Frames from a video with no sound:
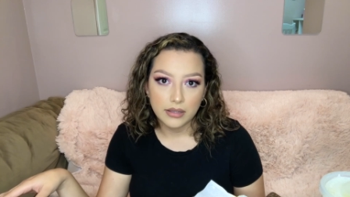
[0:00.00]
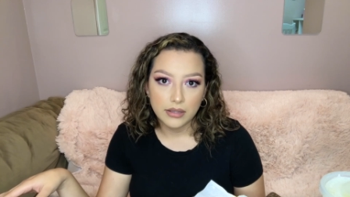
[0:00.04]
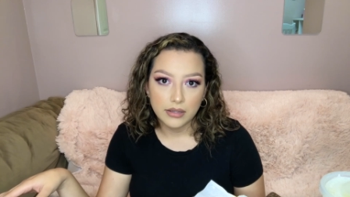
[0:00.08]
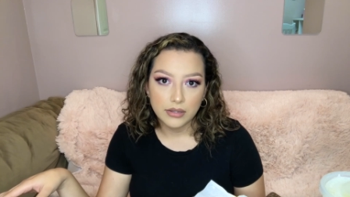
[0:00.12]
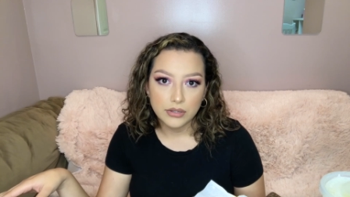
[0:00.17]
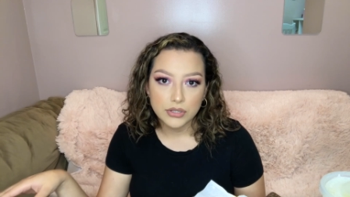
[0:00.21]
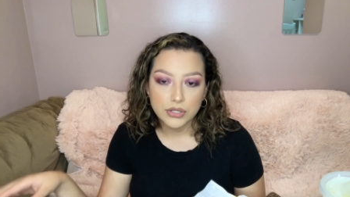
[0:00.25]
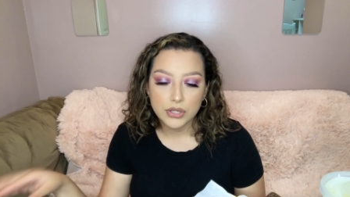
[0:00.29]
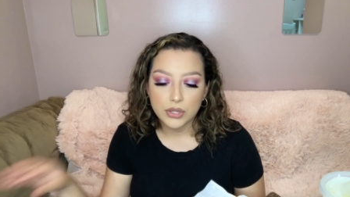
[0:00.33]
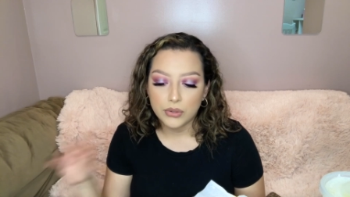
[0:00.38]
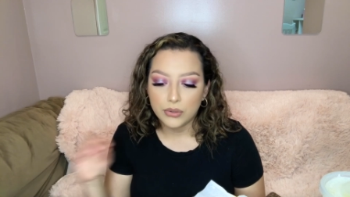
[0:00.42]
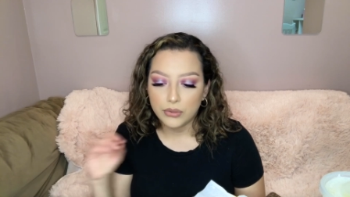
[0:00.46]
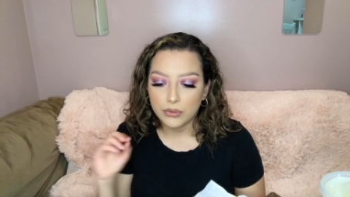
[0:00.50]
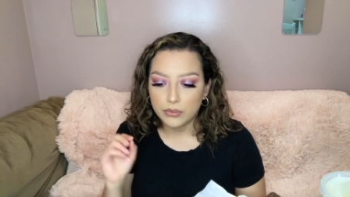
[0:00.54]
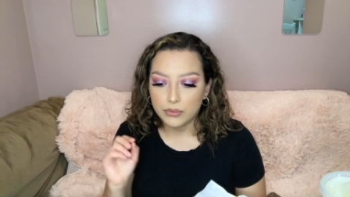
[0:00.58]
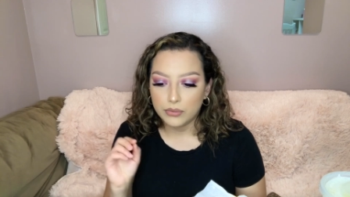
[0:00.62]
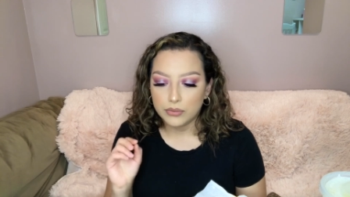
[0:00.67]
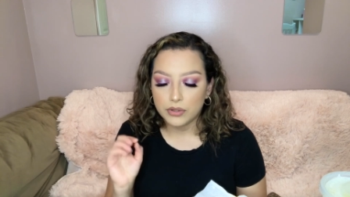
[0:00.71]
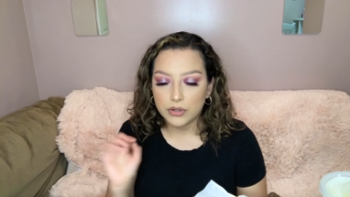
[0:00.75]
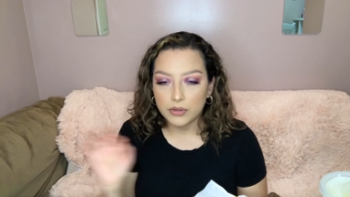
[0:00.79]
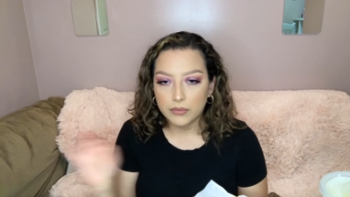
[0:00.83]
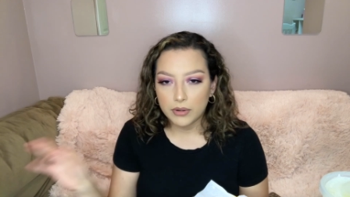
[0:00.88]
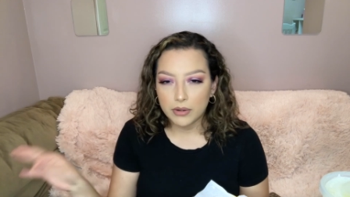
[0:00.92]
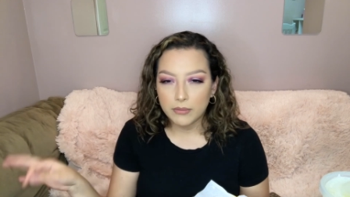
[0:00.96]
So
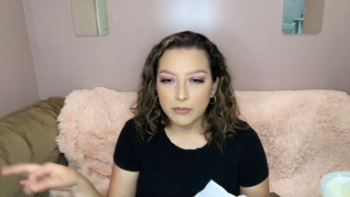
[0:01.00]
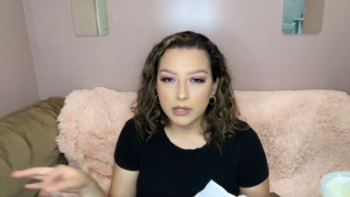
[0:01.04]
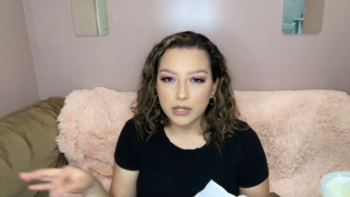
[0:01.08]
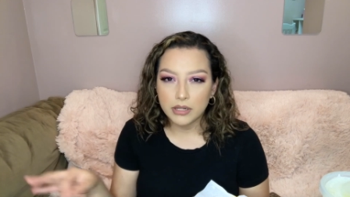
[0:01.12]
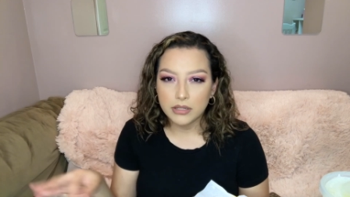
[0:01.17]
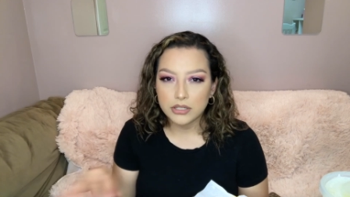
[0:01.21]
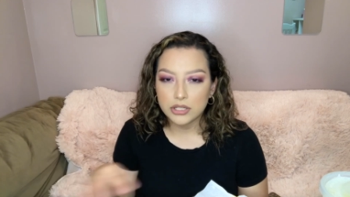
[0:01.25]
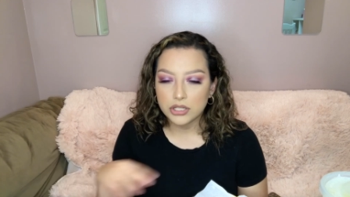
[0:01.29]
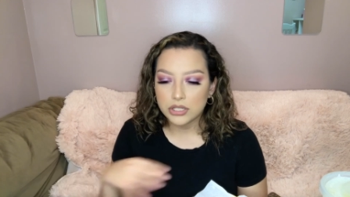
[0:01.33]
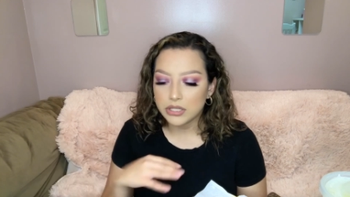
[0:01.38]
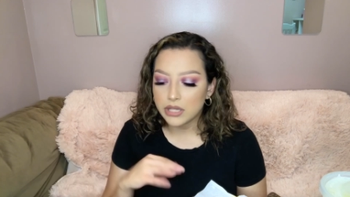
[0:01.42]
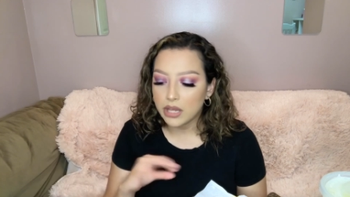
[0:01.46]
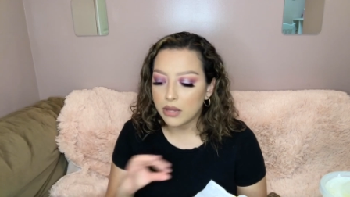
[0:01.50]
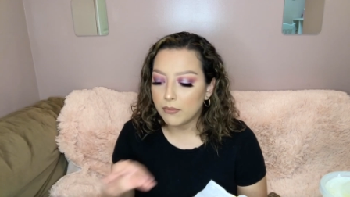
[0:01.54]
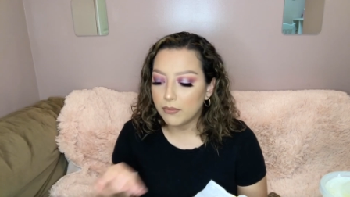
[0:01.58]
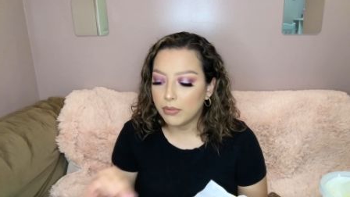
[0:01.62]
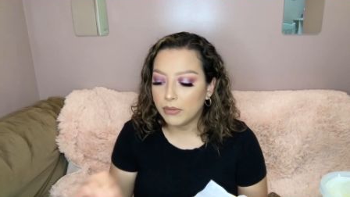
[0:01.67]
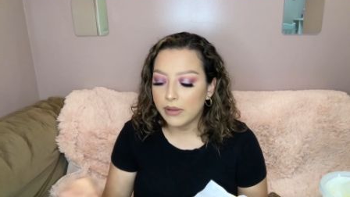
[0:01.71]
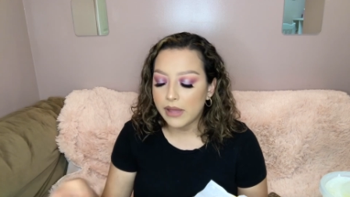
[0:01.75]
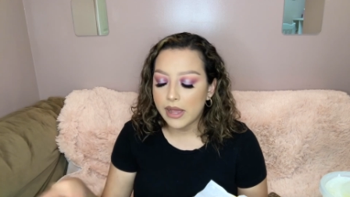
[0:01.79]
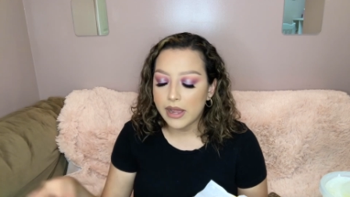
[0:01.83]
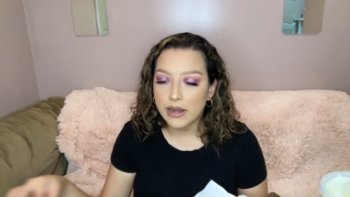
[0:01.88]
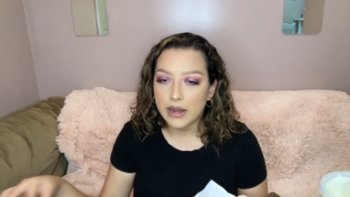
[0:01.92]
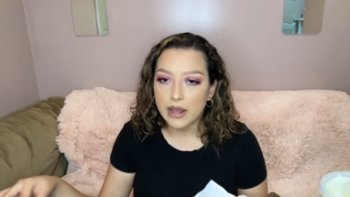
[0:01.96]
you know what I mean? Just like
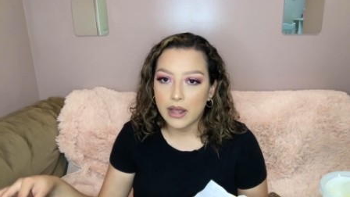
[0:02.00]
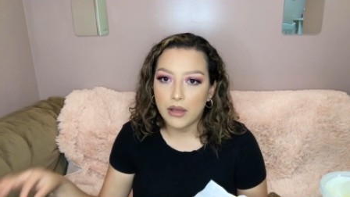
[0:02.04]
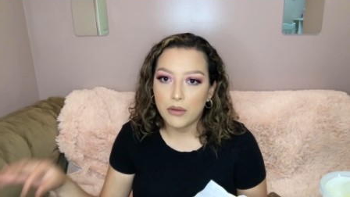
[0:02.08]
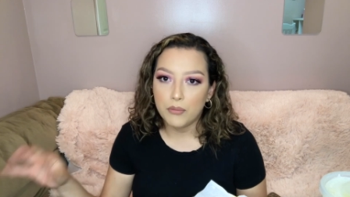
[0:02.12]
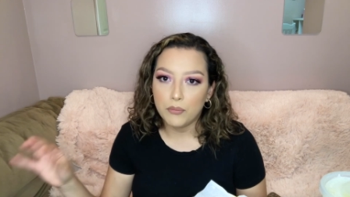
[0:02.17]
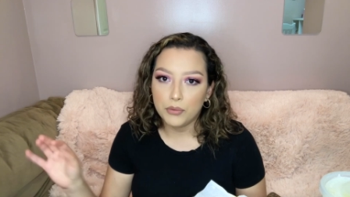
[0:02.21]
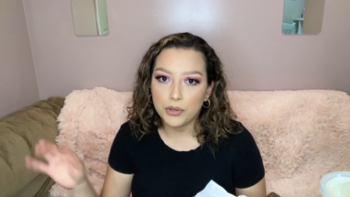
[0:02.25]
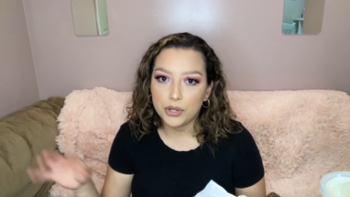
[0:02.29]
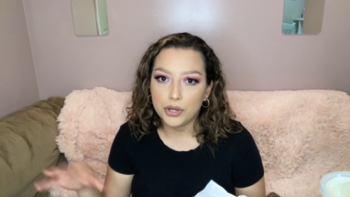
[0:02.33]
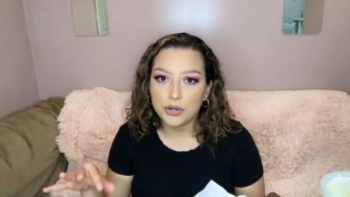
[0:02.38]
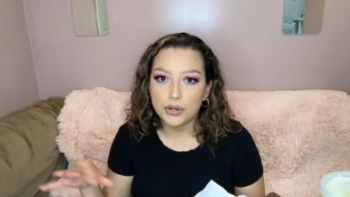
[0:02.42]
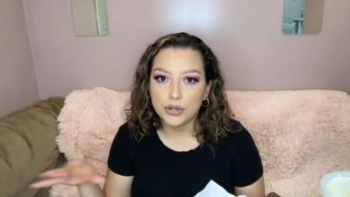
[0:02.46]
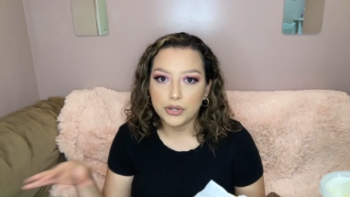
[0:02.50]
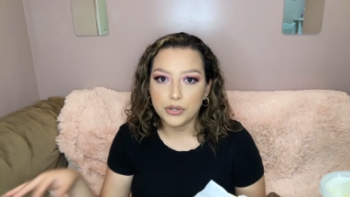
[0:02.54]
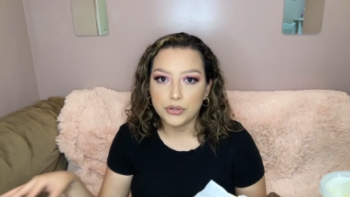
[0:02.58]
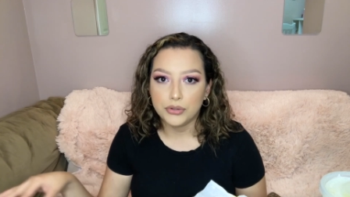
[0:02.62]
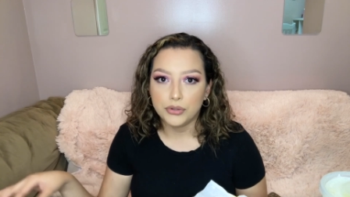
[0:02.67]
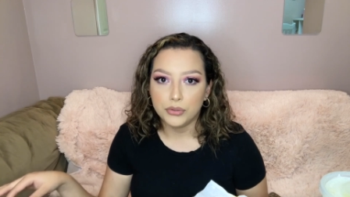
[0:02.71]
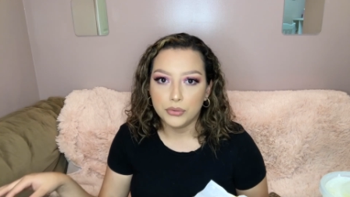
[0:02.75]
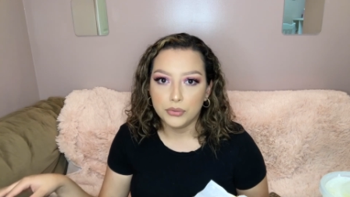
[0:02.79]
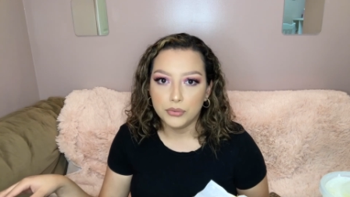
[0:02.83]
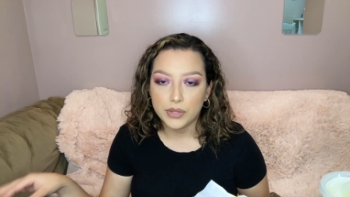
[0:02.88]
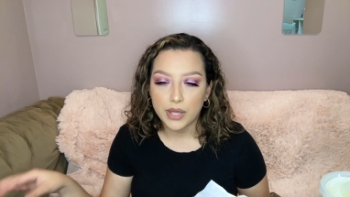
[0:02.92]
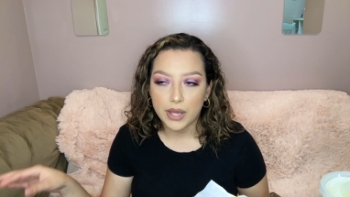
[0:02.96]
plan out what you're gonna
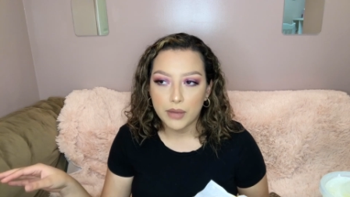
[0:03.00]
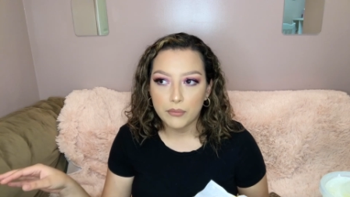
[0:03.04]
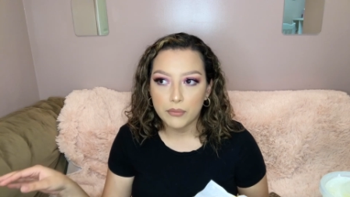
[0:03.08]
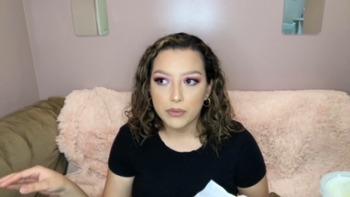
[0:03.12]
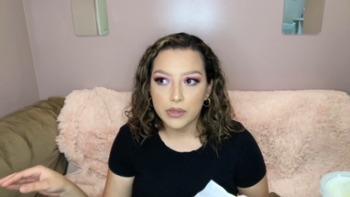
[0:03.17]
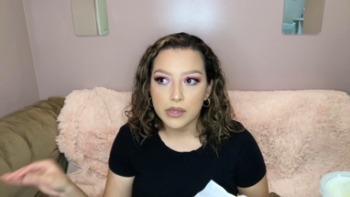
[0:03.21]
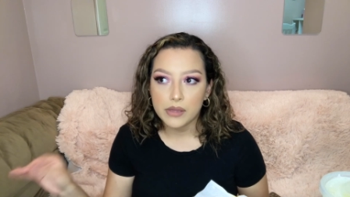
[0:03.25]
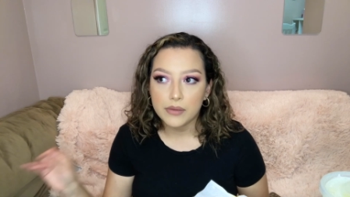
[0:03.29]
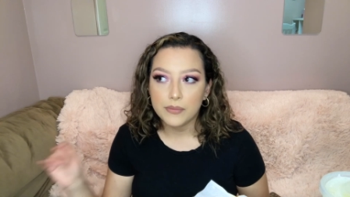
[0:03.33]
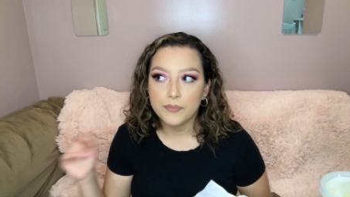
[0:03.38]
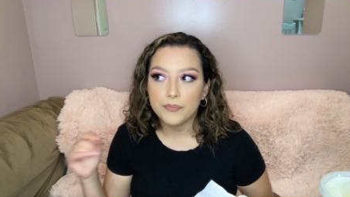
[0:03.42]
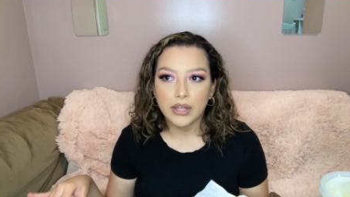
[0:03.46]
do that week.